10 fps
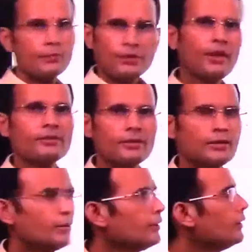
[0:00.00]
Yes,
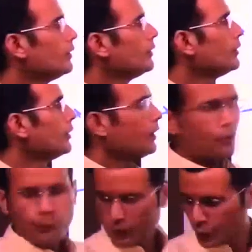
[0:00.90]

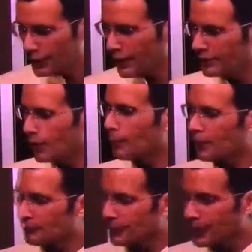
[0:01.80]
we took the example
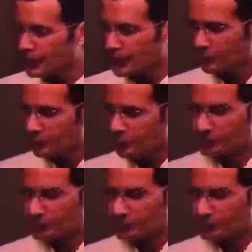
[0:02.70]
of potassium.